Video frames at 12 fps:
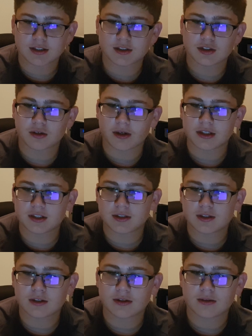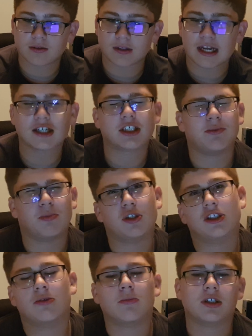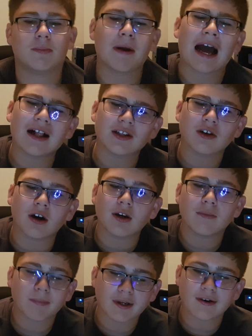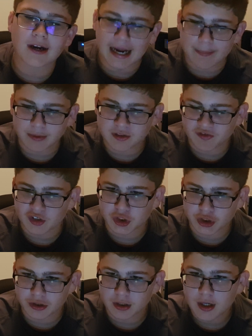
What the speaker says: So it's actually more similar to Peloton, but Apple's version.